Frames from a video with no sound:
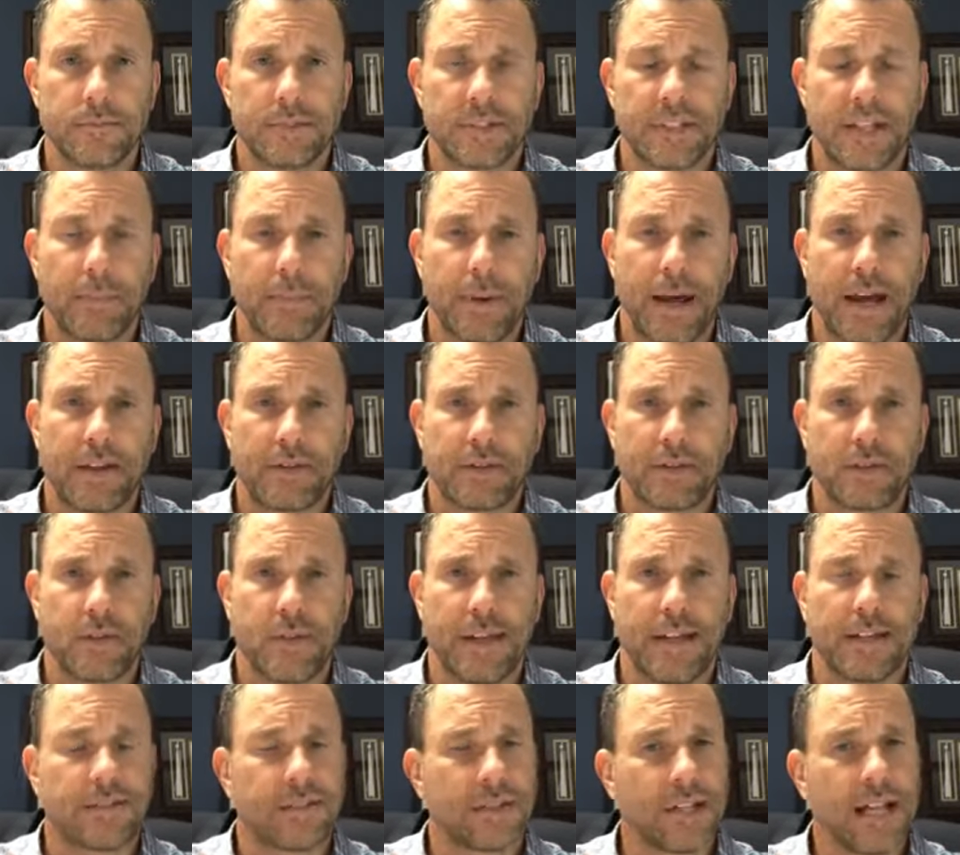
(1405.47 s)
Say, Pastor,
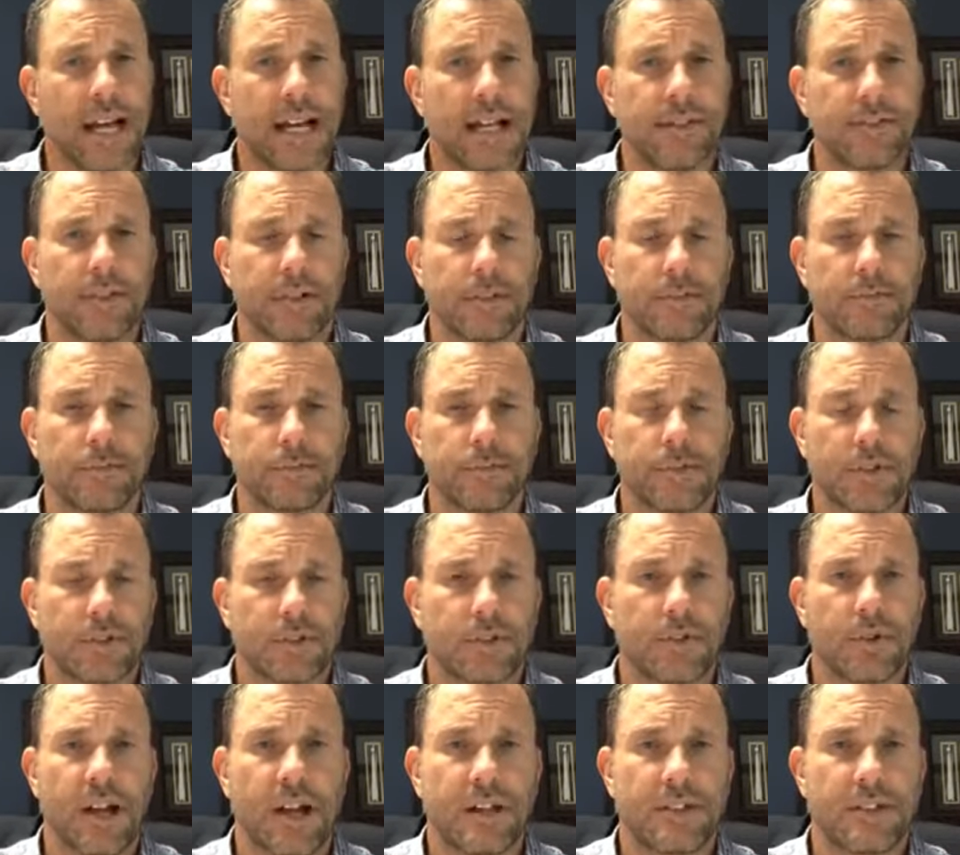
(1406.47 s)
that's kind of a
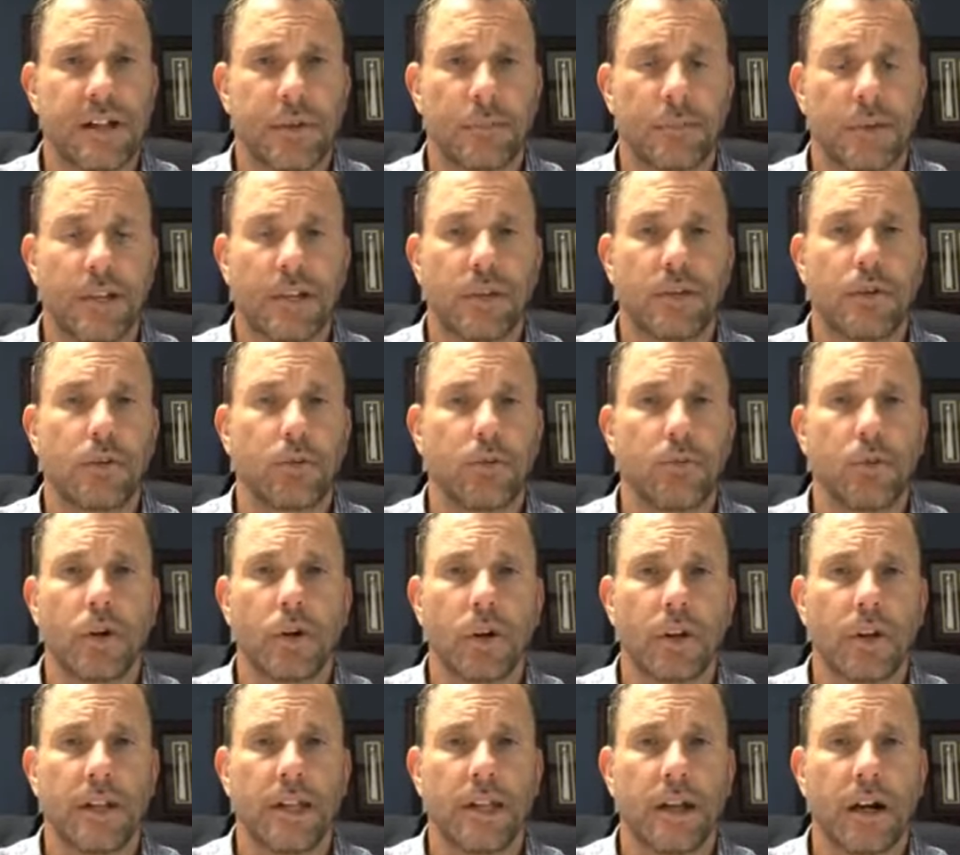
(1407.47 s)
stretch. I mean, you
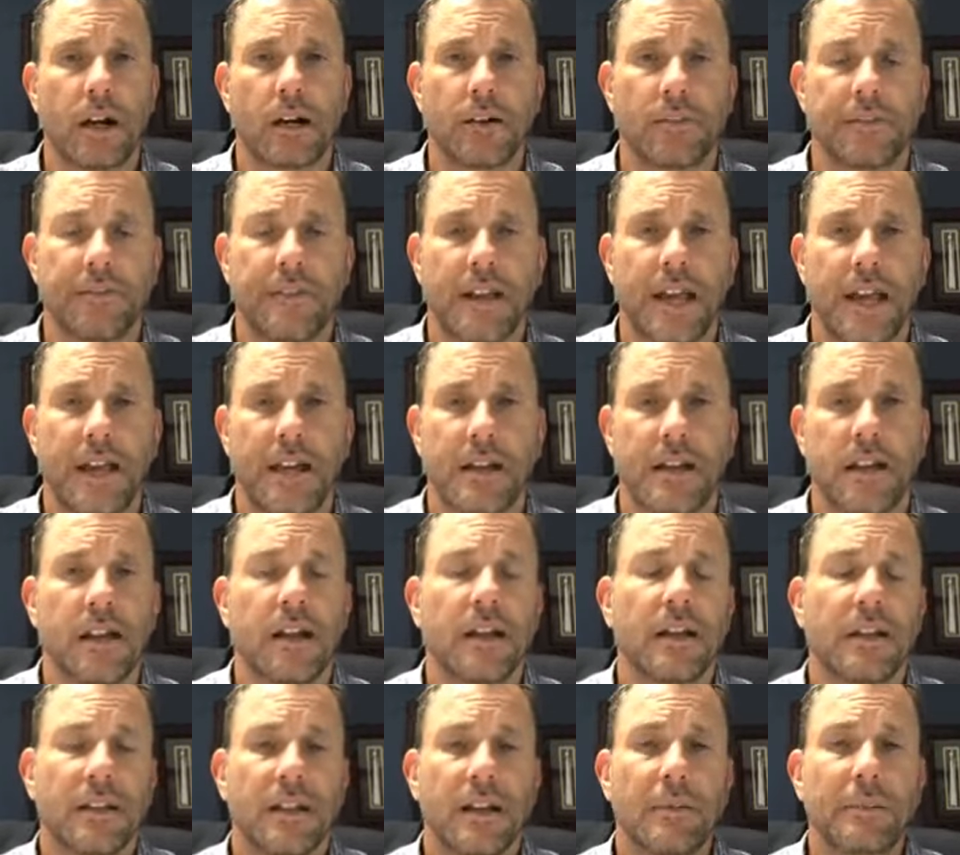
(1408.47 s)
really are a fan.
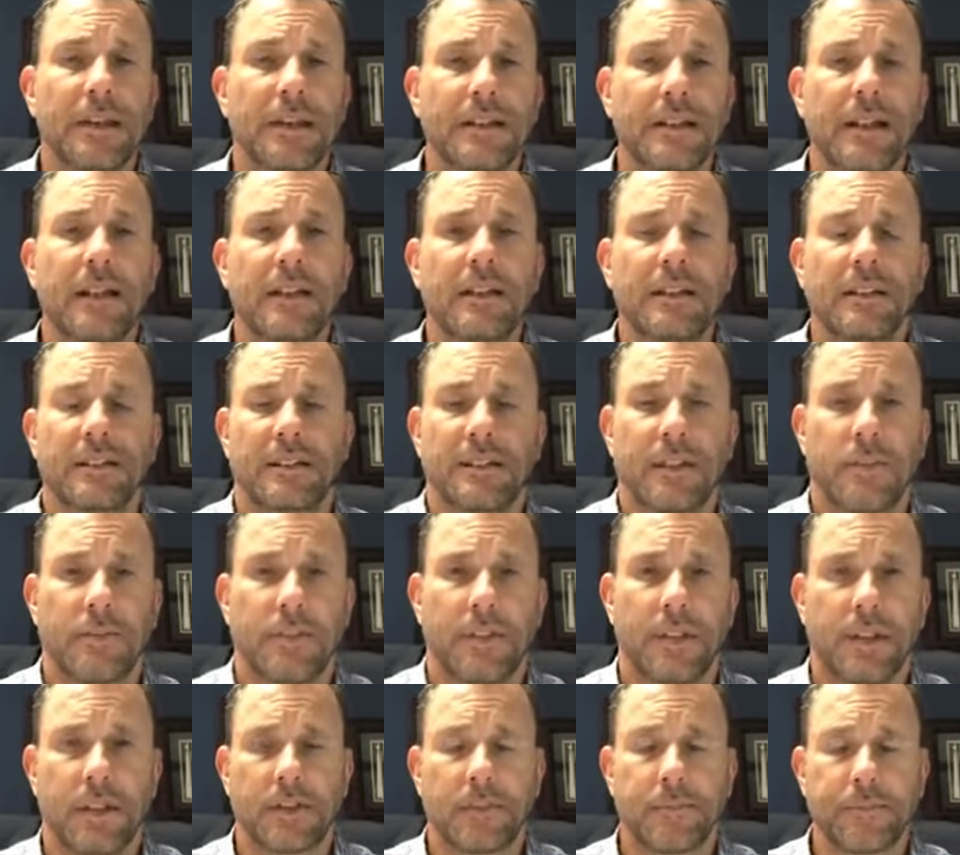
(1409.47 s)
Let me tell you
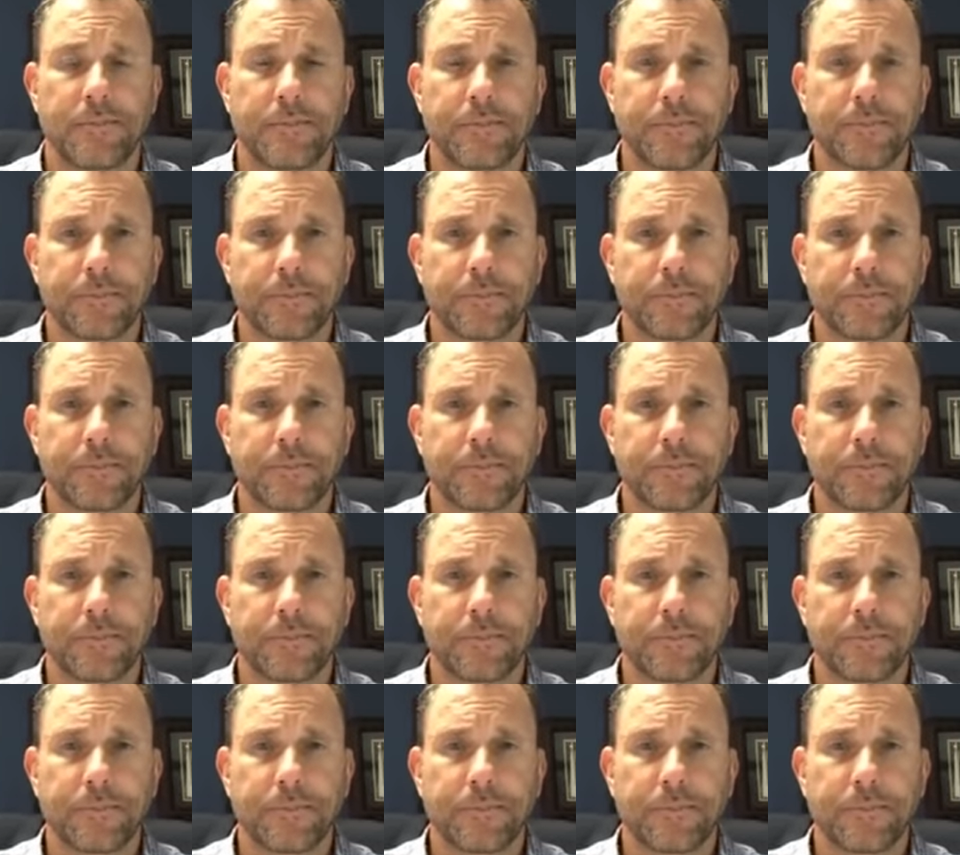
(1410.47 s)
something.